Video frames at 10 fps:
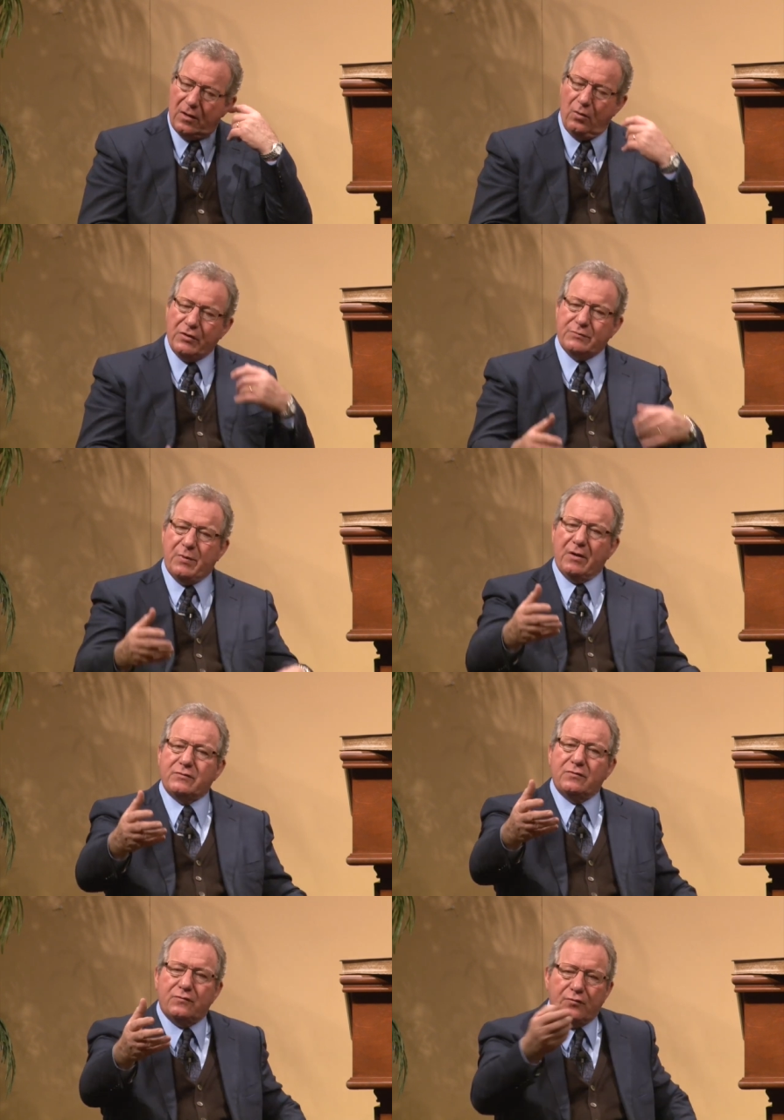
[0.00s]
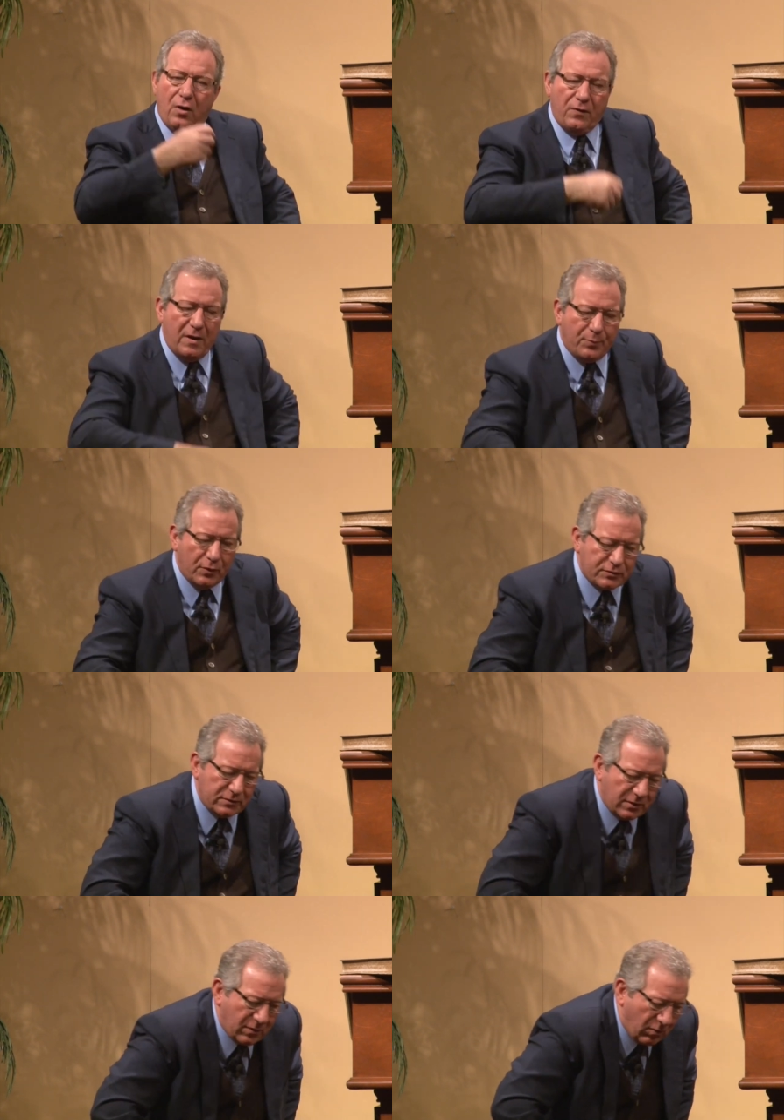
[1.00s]
The Holy Spirit's drawn that
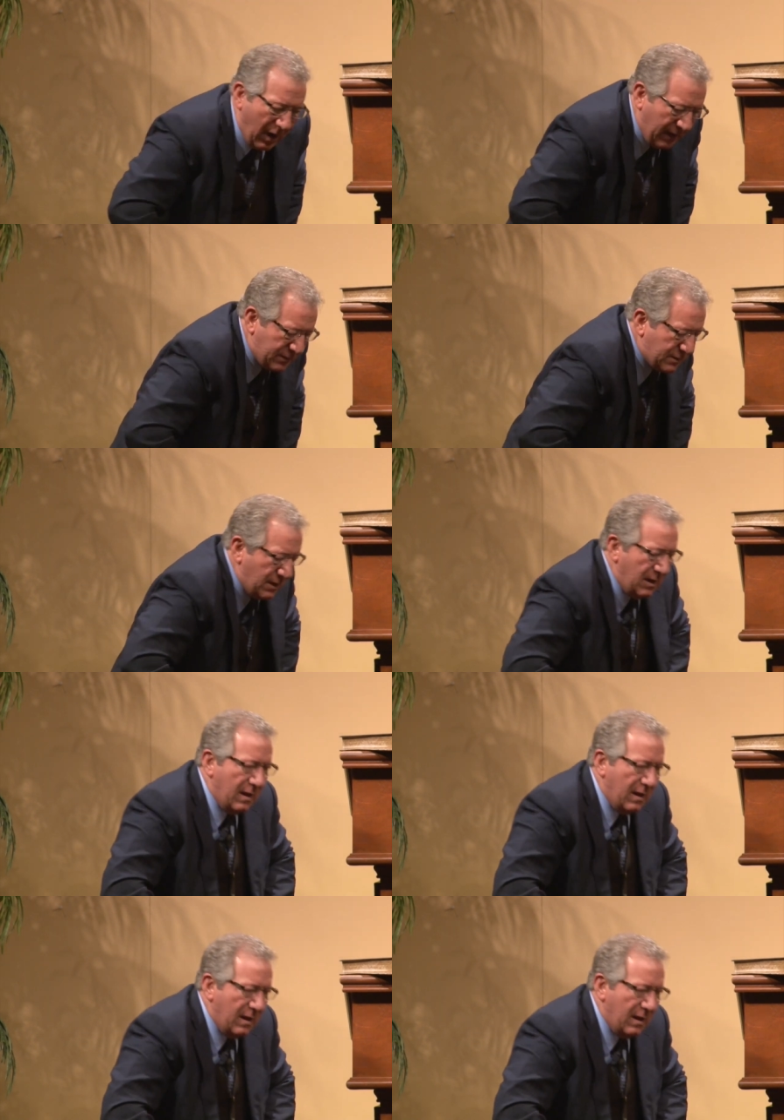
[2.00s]
person to Christ.